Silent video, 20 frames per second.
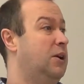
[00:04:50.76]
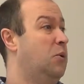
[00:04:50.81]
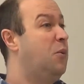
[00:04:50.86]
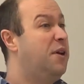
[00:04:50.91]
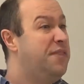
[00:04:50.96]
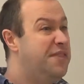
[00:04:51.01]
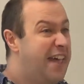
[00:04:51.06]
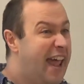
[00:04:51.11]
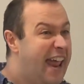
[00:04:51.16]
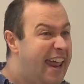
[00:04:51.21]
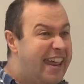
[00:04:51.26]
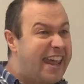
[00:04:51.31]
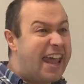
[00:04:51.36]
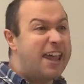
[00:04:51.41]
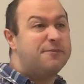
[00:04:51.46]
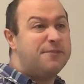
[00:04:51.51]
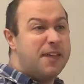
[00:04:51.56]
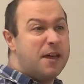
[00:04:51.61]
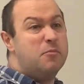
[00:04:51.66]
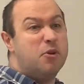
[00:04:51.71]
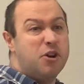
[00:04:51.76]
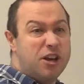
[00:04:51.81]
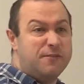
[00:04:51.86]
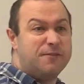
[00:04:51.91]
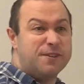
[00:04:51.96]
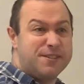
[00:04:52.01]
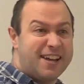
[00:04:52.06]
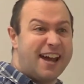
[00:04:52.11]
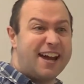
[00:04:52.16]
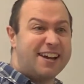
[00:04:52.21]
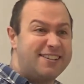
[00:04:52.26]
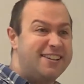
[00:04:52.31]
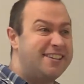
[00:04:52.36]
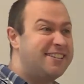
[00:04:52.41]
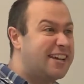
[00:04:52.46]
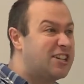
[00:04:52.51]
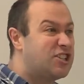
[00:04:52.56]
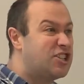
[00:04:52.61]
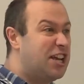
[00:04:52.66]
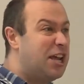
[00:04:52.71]
When they gave their money for taxes,
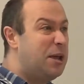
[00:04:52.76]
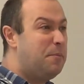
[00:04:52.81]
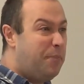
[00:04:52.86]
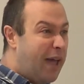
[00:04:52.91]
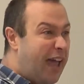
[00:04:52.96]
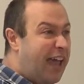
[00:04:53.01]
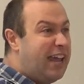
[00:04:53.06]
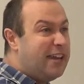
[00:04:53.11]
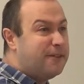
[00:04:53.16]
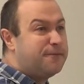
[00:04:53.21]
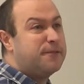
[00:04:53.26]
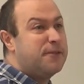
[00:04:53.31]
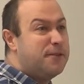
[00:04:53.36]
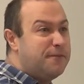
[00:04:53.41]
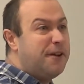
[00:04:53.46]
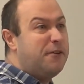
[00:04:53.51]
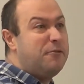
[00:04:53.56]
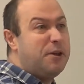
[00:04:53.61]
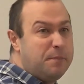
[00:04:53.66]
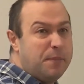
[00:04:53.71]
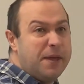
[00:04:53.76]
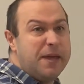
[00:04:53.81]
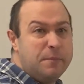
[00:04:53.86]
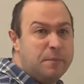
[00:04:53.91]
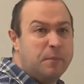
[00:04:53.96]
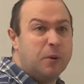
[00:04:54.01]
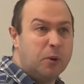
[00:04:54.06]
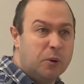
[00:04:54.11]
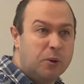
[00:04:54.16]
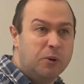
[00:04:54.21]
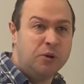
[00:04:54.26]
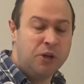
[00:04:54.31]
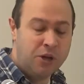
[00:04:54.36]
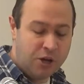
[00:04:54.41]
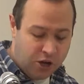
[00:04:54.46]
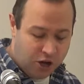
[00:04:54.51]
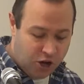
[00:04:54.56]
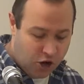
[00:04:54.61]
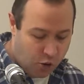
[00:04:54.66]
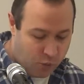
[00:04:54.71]
actually it paid for the very people
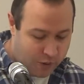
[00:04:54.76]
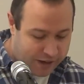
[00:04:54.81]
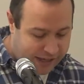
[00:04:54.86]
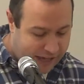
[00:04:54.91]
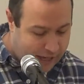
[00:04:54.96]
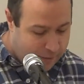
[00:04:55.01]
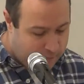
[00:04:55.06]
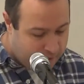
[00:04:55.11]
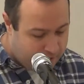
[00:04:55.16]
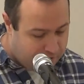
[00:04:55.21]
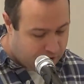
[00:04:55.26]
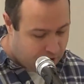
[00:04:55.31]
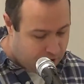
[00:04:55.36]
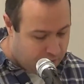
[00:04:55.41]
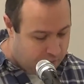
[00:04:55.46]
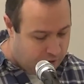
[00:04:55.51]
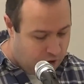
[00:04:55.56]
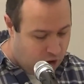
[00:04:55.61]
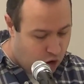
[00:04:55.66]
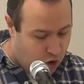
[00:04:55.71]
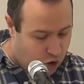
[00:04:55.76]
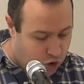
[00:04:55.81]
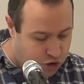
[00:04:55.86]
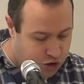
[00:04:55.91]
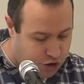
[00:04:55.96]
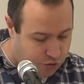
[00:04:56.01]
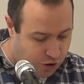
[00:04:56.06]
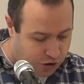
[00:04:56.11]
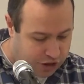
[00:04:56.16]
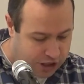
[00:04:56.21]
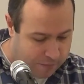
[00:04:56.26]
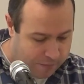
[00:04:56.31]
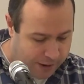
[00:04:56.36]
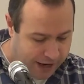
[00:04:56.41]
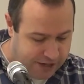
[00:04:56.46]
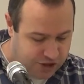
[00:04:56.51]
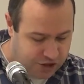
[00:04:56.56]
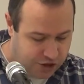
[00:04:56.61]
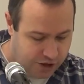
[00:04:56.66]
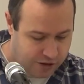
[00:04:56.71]
who were keeping them under
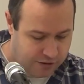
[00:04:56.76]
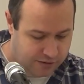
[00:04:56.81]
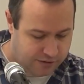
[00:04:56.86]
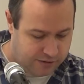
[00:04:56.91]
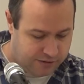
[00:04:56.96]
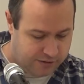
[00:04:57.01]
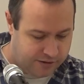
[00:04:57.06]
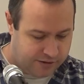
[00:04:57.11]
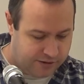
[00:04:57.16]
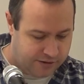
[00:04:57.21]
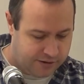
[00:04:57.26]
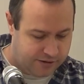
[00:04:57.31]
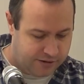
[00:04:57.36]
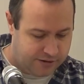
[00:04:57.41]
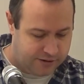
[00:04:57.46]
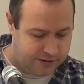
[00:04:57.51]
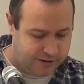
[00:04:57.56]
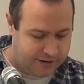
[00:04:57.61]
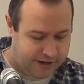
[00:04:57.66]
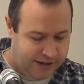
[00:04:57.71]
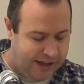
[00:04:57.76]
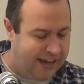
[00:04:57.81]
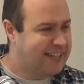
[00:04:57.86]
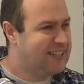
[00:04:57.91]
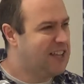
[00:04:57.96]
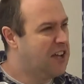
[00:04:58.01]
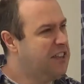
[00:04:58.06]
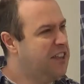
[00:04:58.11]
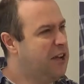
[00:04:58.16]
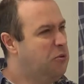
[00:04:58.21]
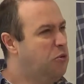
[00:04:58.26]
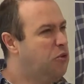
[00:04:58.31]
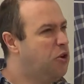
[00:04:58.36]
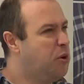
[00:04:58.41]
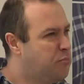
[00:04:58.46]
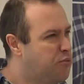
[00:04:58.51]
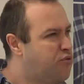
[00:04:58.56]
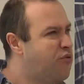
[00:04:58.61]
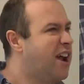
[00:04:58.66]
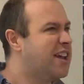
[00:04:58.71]
occupation. It's like they
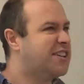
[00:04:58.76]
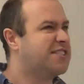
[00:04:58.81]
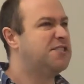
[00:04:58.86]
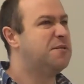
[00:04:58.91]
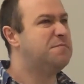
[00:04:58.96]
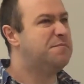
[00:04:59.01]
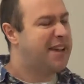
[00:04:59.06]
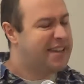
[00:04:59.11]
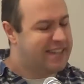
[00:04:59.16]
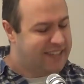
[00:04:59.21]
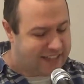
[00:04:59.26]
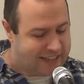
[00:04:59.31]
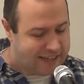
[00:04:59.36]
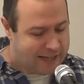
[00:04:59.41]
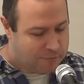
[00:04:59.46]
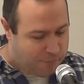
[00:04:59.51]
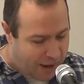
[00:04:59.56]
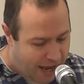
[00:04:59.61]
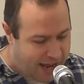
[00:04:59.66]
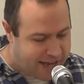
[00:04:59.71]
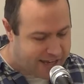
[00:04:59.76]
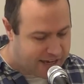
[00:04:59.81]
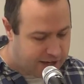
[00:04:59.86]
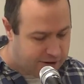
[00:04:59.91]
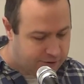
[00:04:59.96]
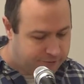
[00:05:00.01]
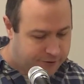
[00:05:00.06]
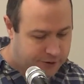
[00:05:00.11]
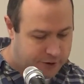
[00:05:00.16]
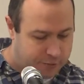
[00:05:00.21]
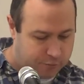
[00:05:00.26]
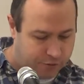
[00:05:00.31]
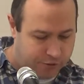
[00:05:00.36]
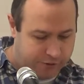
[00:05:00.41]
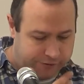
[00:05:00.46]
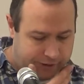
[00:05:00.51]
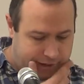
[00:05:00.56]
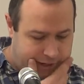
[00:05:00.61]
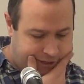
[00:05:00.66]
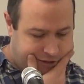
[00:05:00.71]
were oppressed and basically paying for the
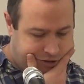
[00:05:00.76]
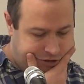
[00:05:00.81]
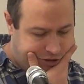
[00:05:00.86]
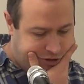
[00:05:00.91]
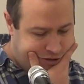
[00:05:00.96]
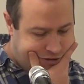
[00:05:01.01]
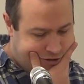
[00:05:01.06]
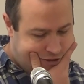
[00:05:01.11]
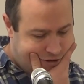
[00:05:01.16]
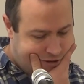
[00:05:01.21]
privilege.